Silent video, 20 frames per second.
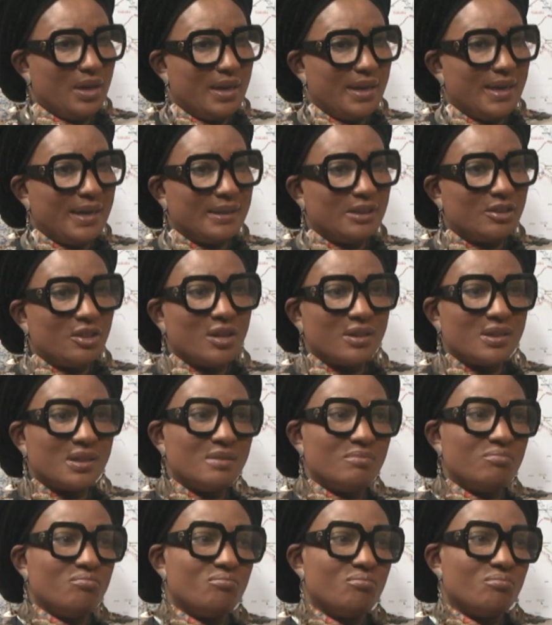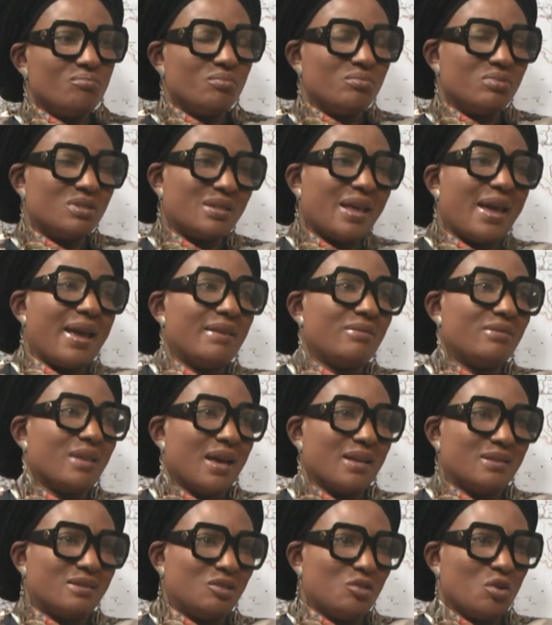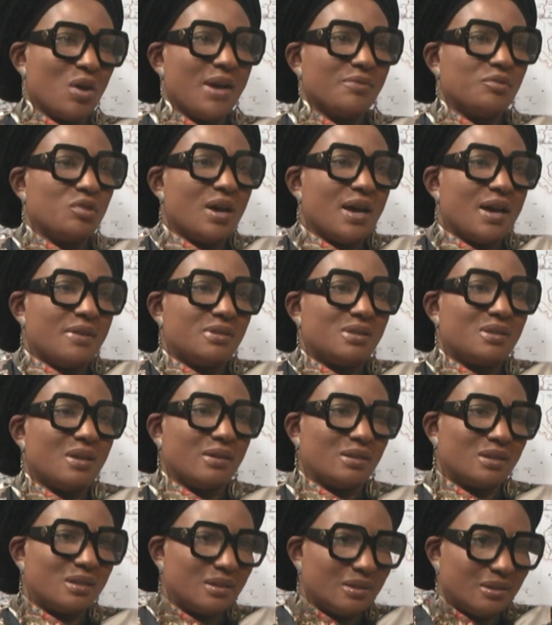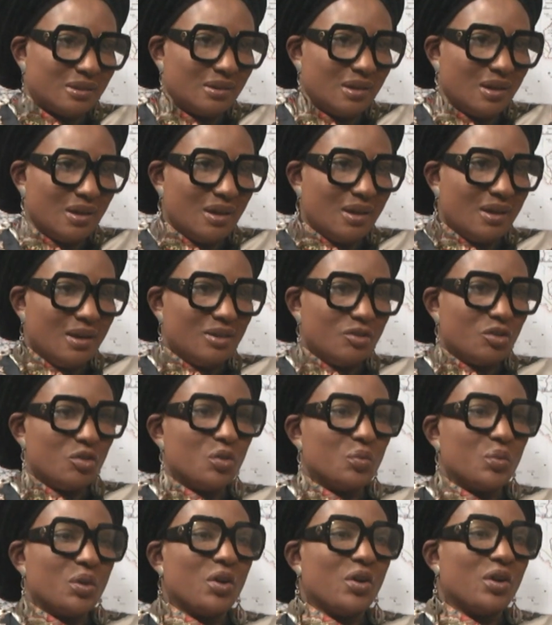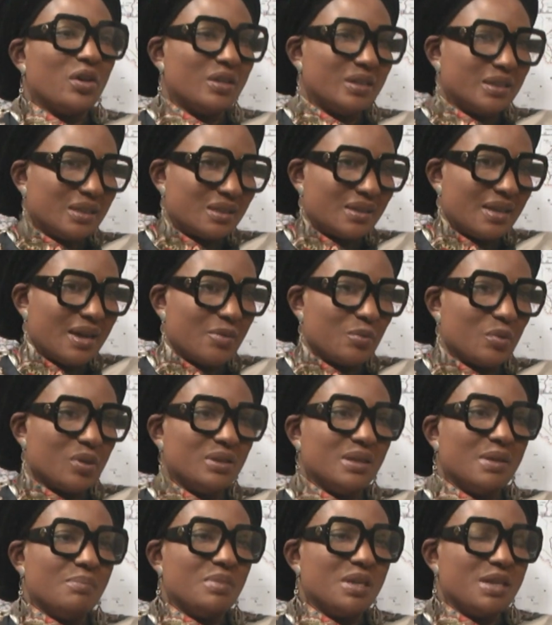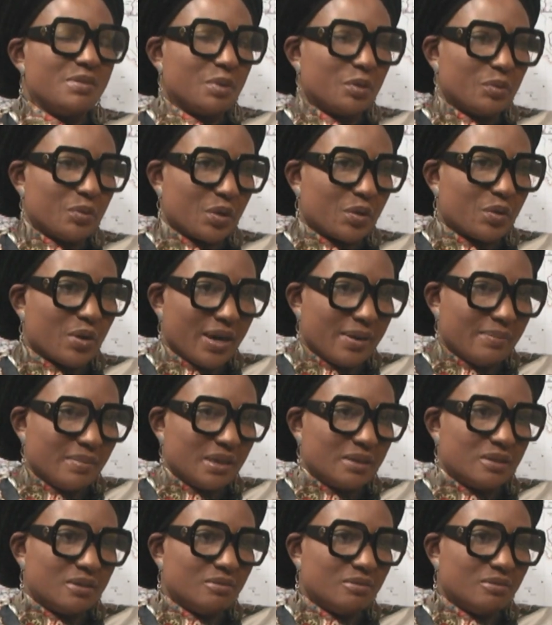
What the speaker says: It doesn't say that you have to have certain, we all understand what the minimum requirement